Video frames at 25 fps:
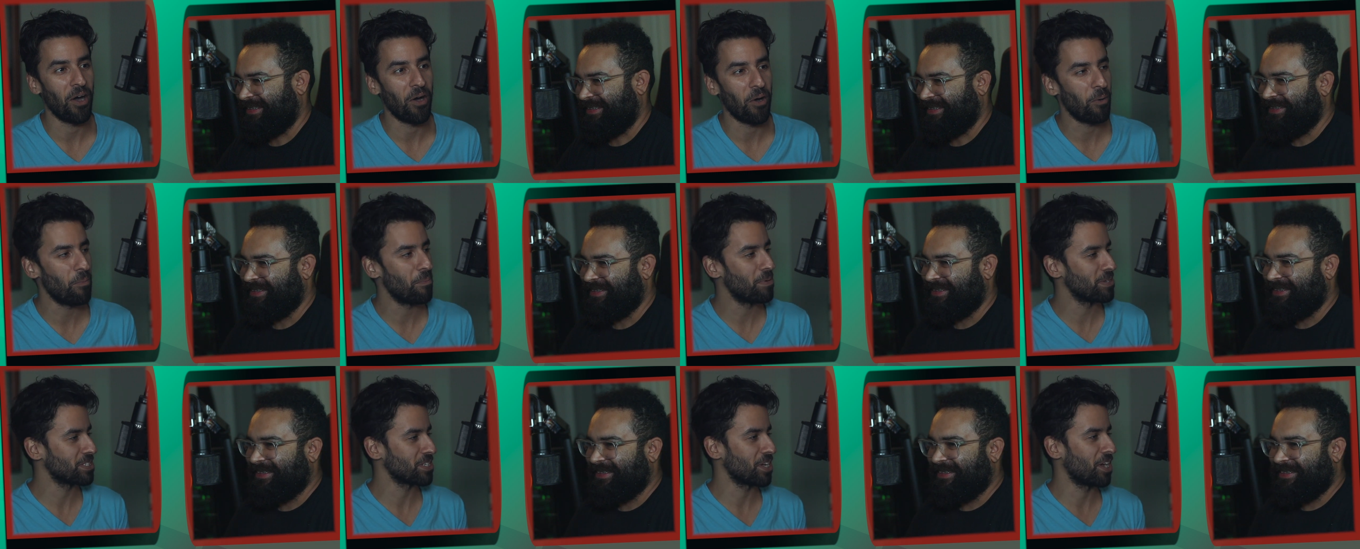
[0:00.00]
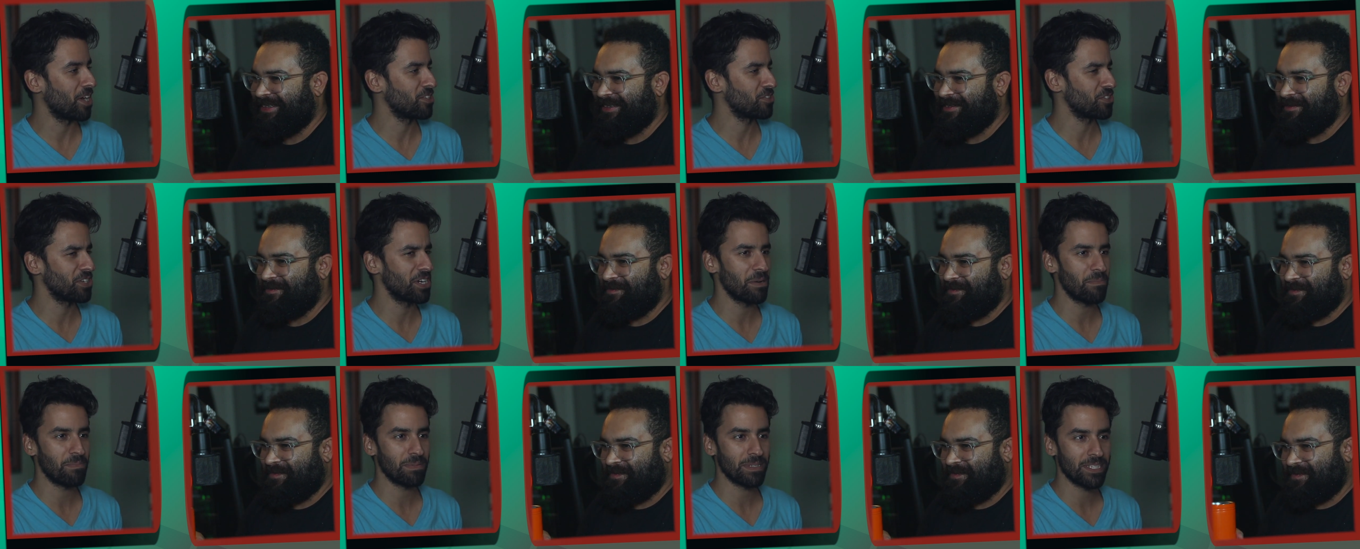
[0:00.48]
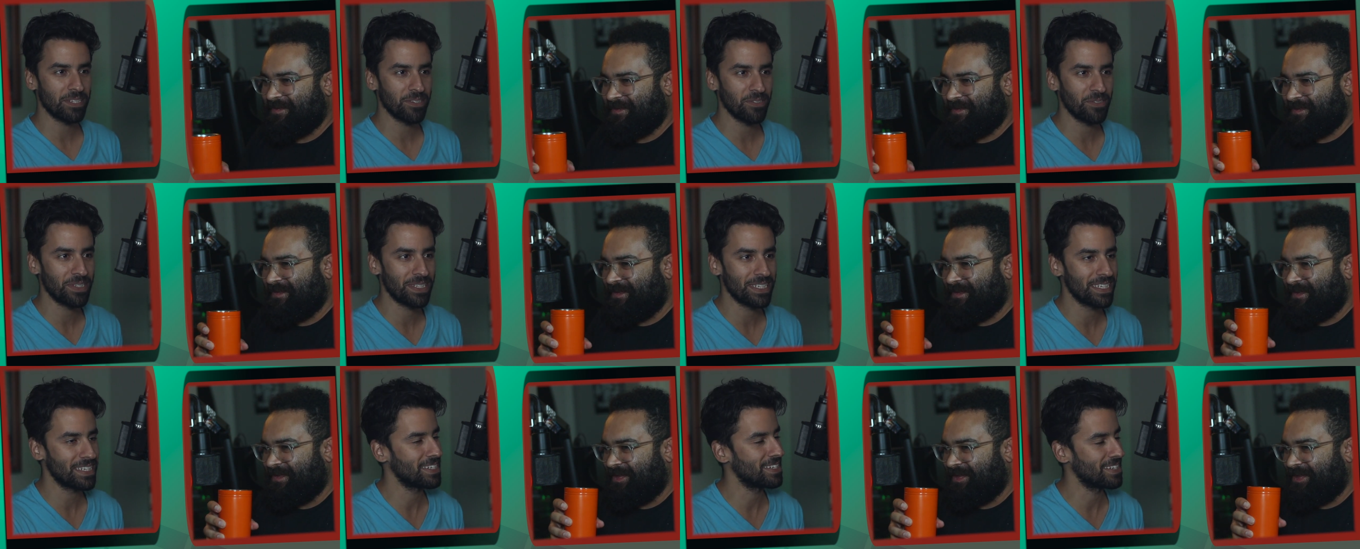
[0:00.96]
Speaker 1: almost 100
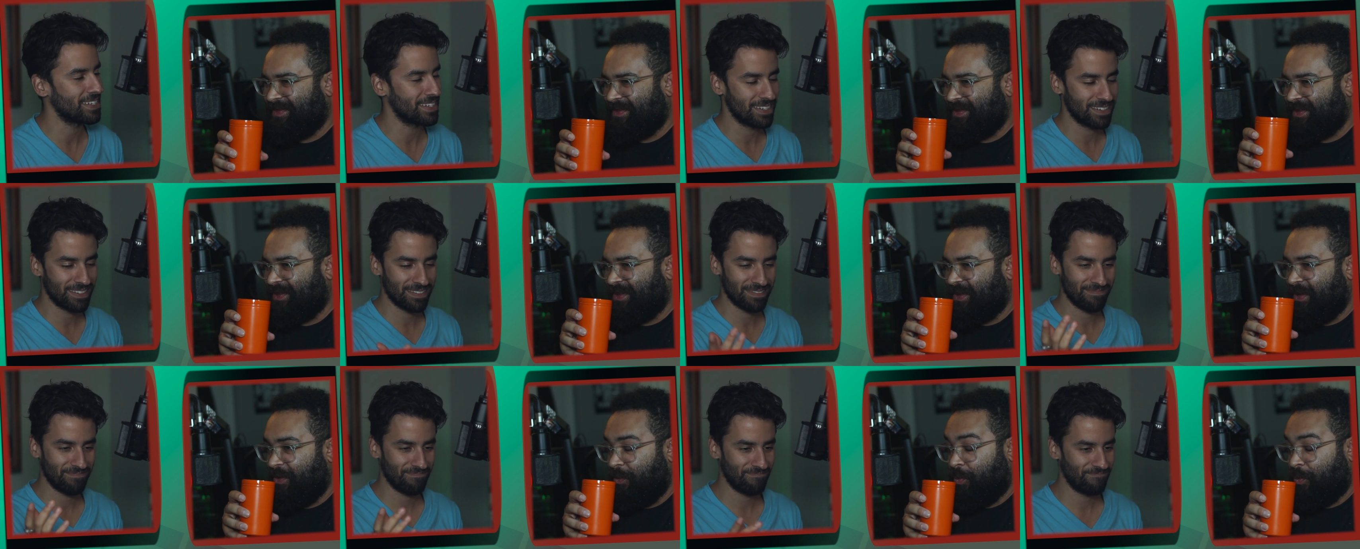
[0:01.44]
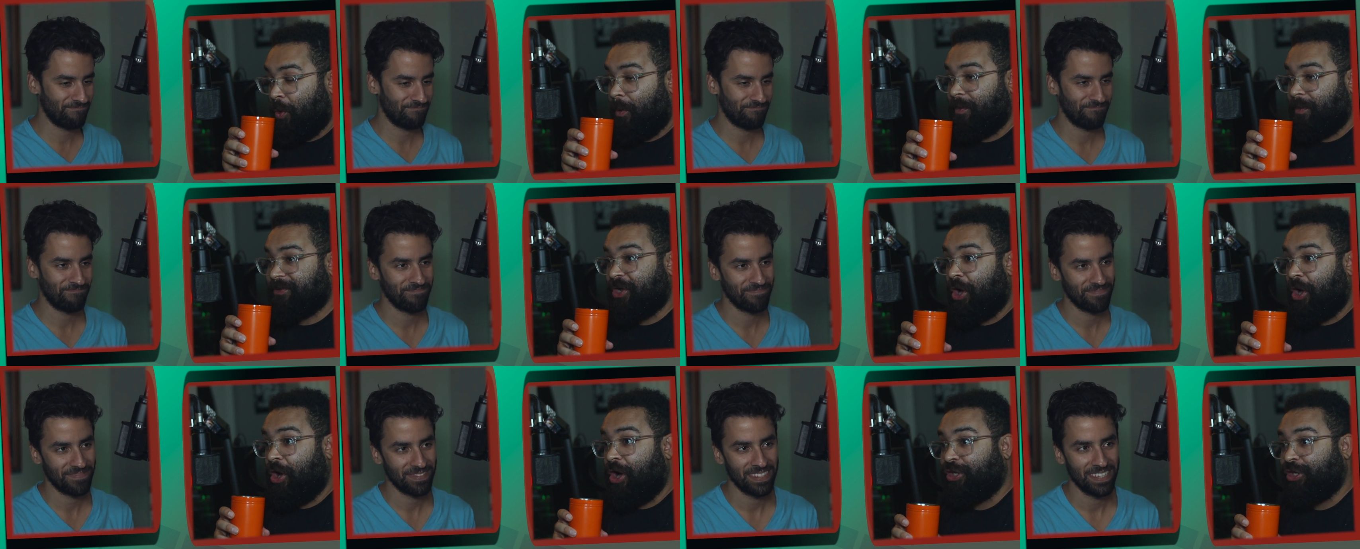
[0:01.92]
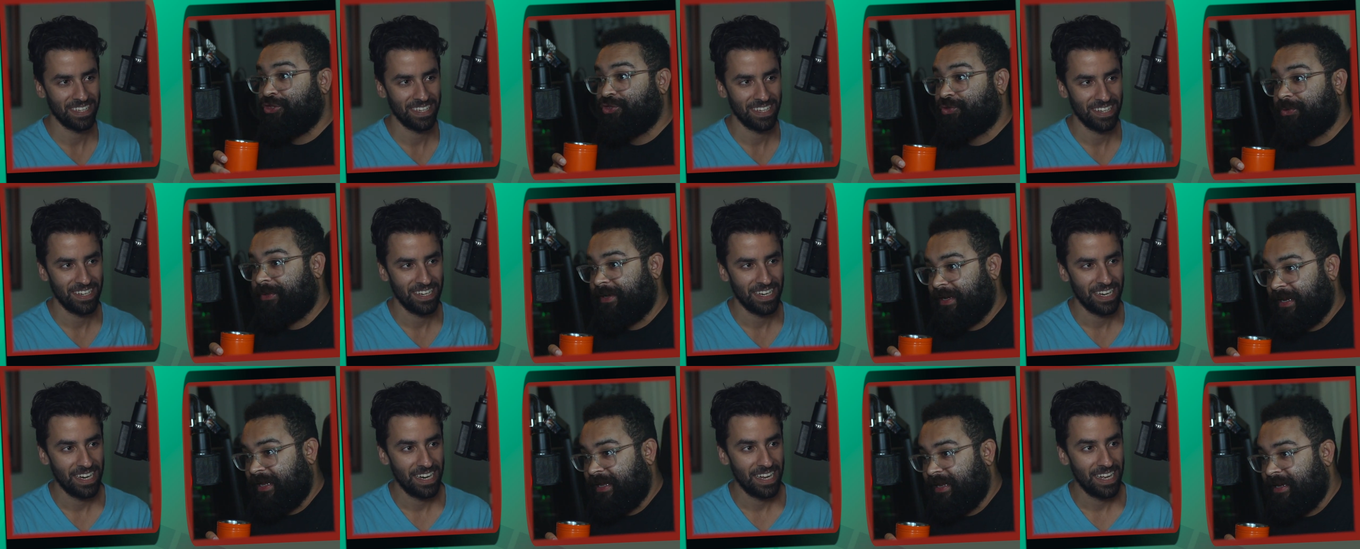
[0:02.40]
episodes in and we're almost
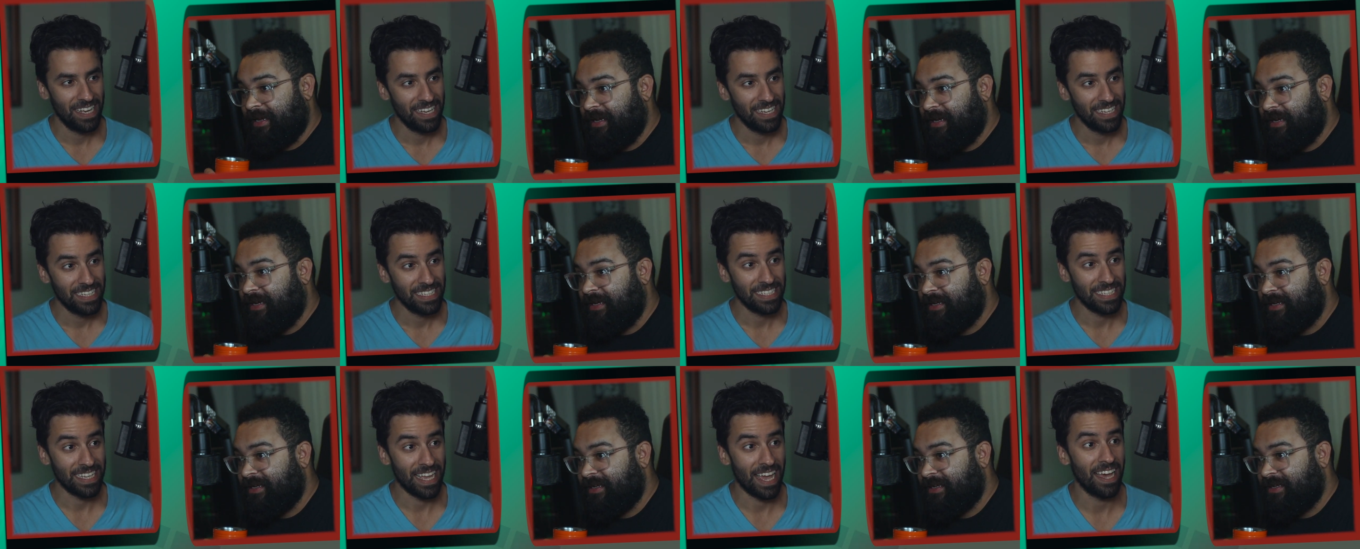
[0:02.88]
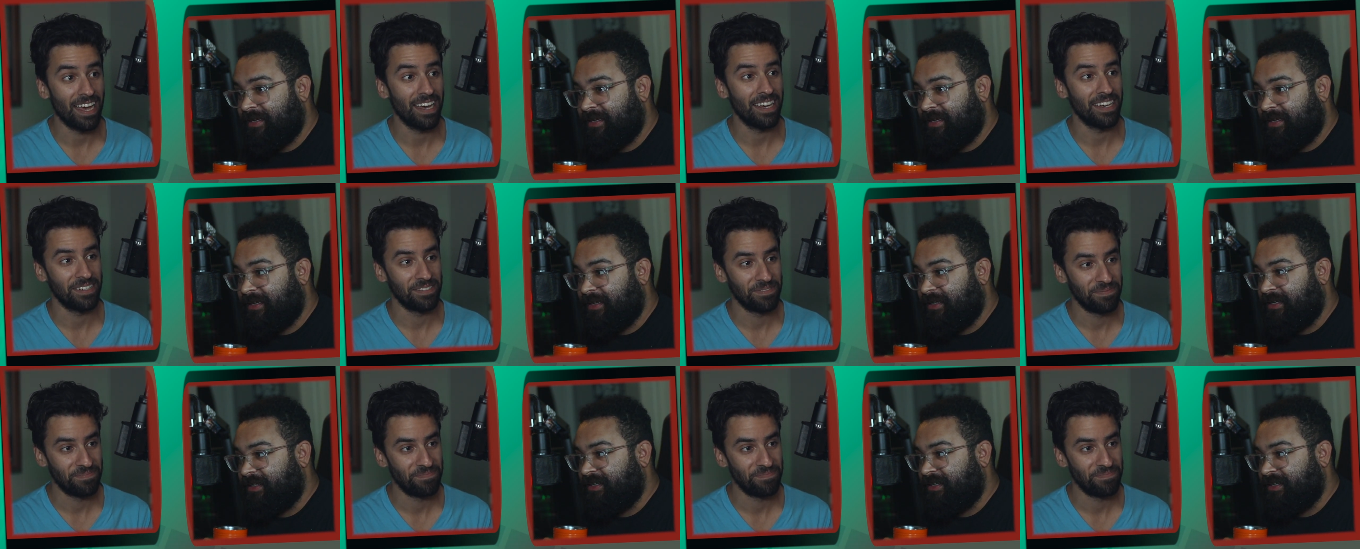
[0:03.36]
100 in? Yeah.